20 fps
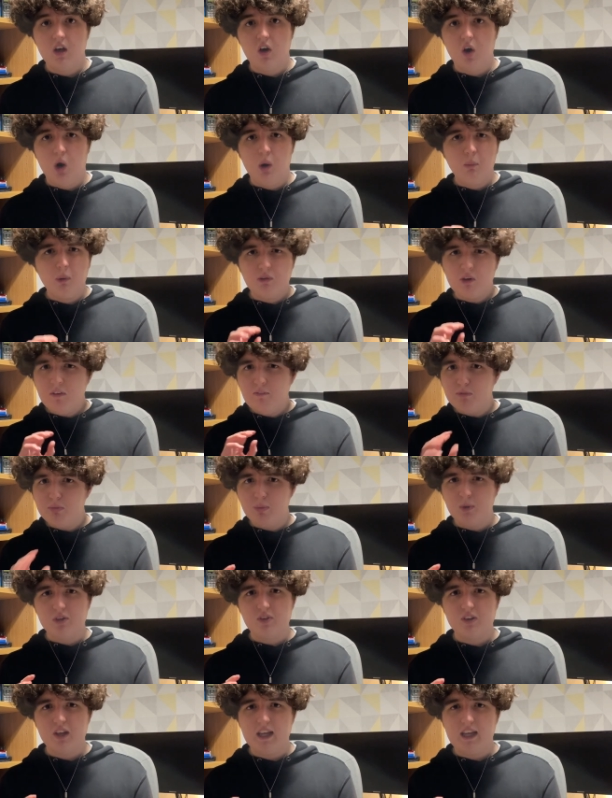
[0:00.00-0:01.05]
or more
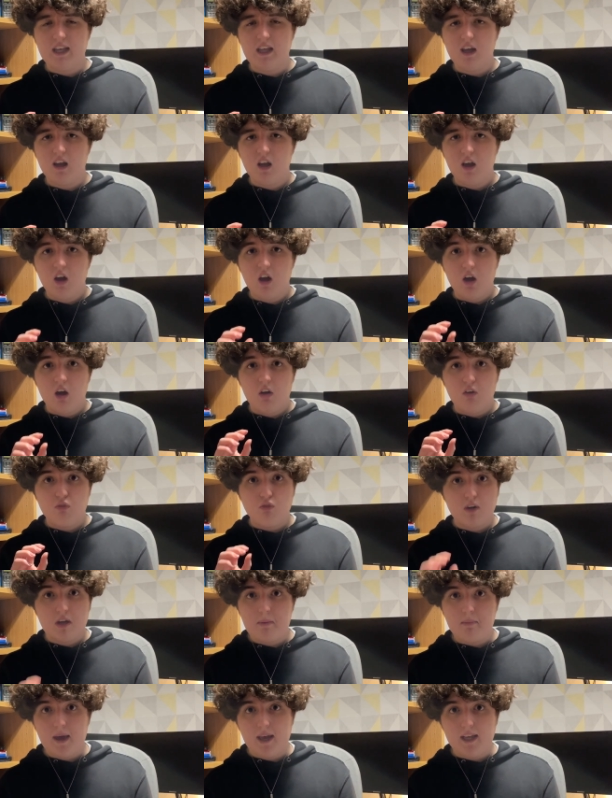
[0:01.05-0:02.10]
infamously,
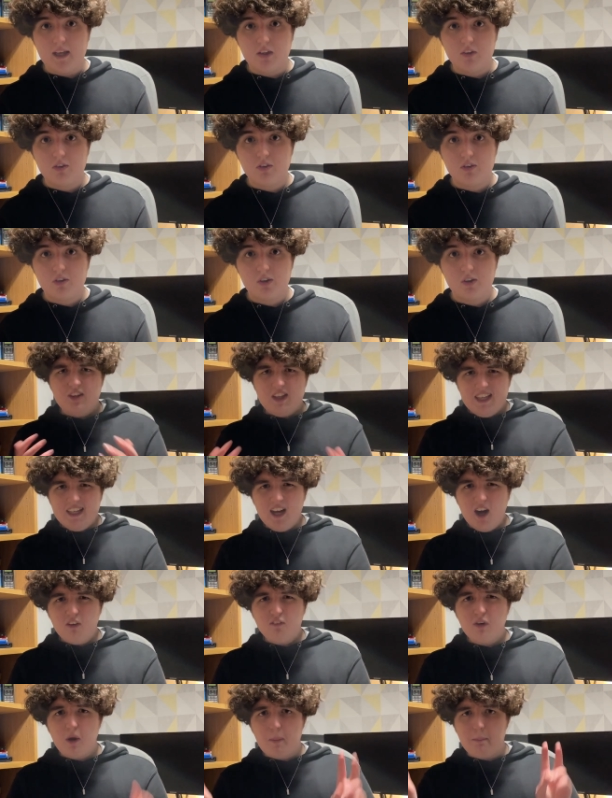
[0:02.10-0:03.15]
remakes. Seeing
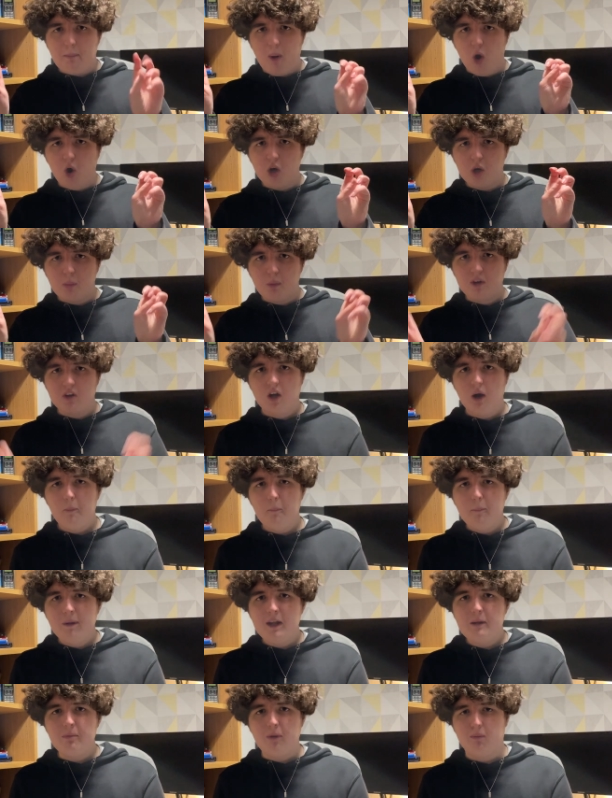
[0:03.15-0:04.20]
how the Pokemon
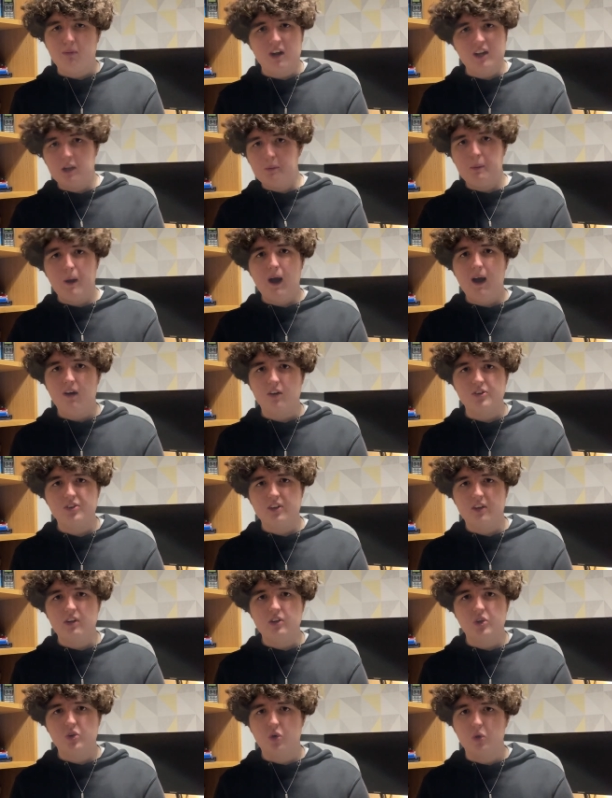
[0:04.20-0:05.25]
Company primarily put out a
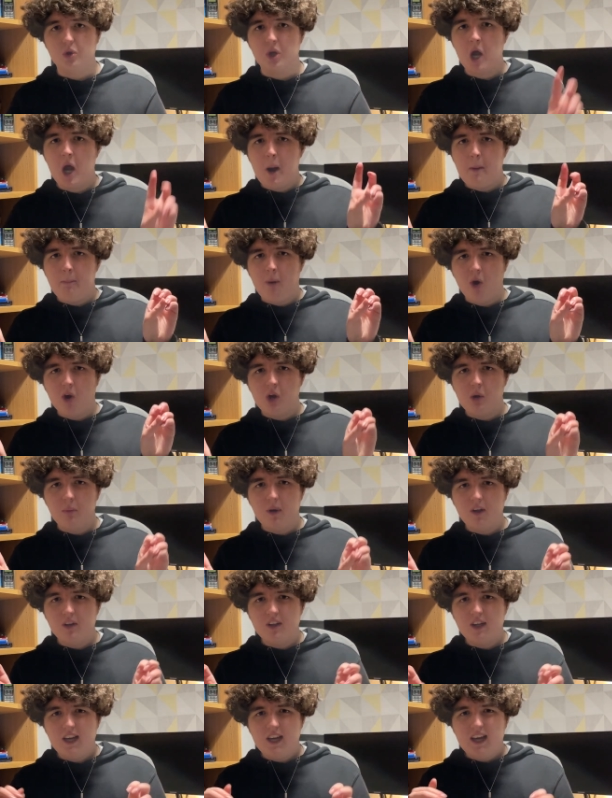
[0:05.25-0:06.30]
series called
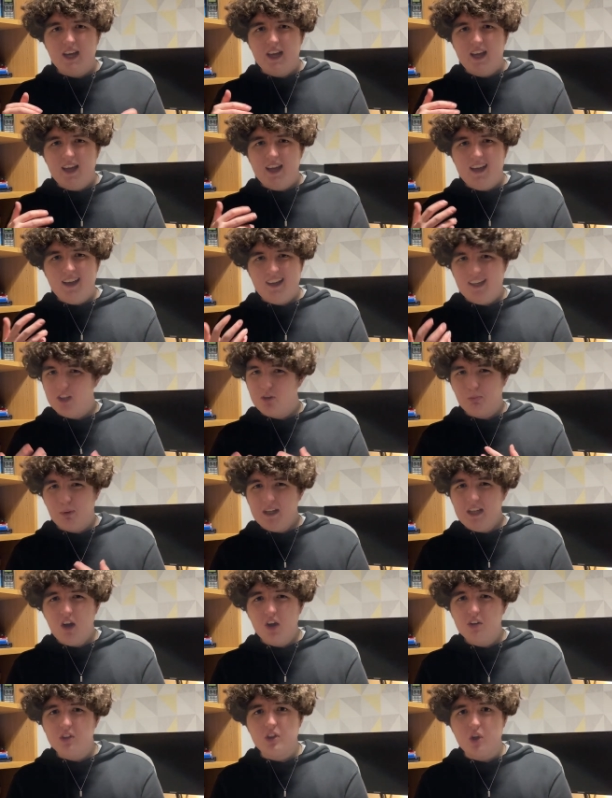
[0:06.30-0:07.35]
Pokemon, it's
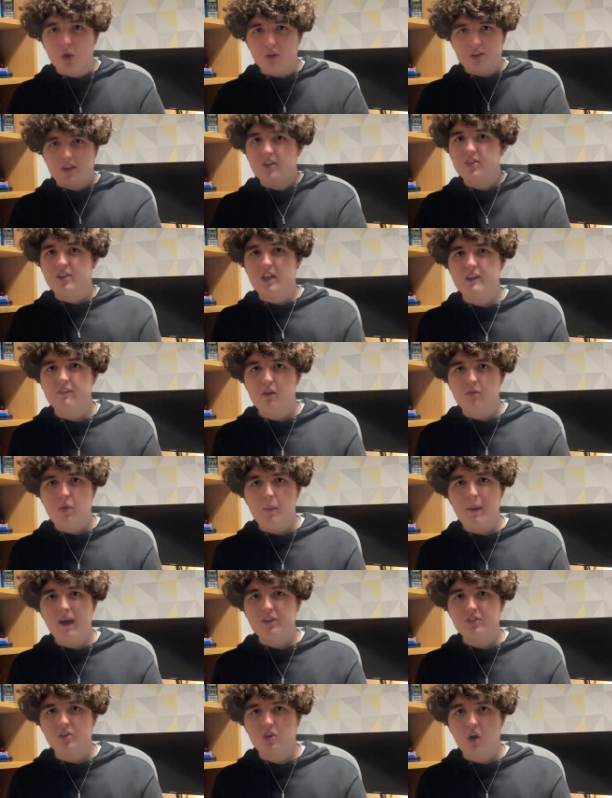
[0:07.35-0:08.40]
pretty hard not to consider them a
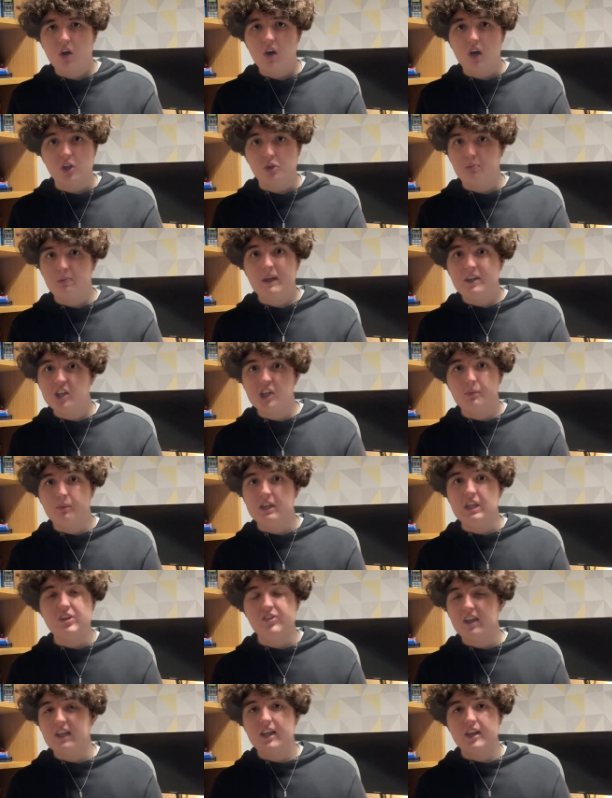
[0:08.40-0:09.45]
mascot, especially
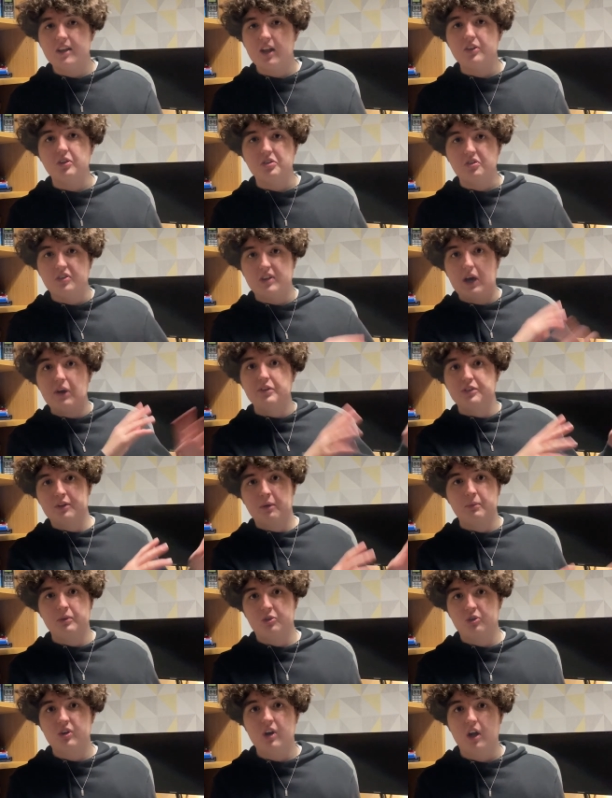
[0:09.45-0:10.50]
when you see Nintendo's sales
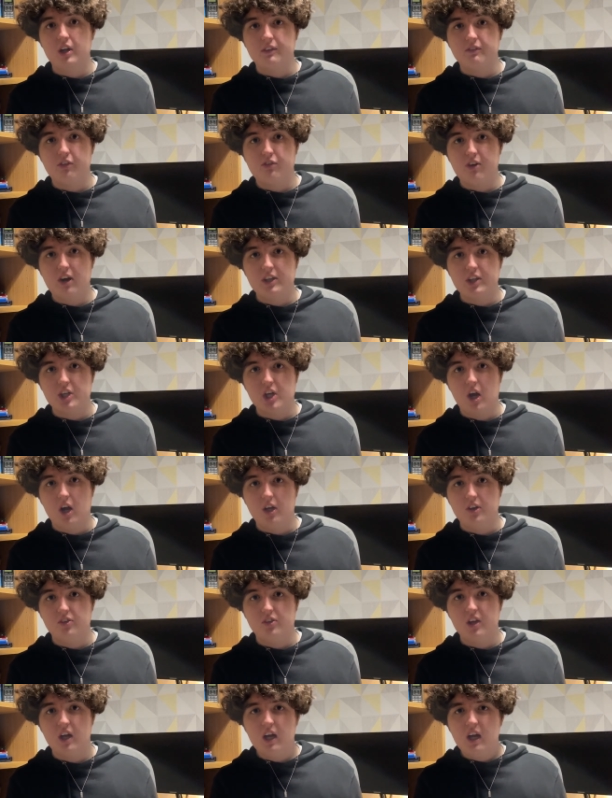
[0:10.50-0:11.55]
numbers regarding the
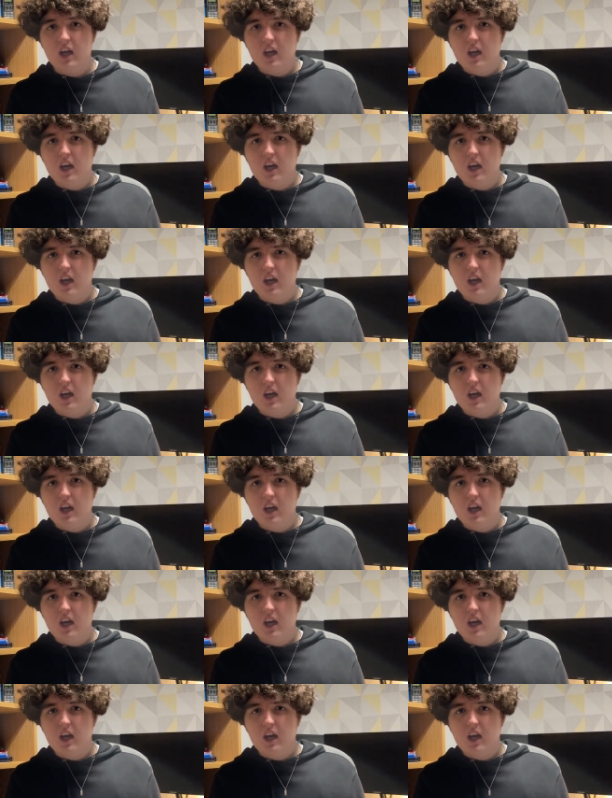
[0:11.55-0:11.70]
franchise.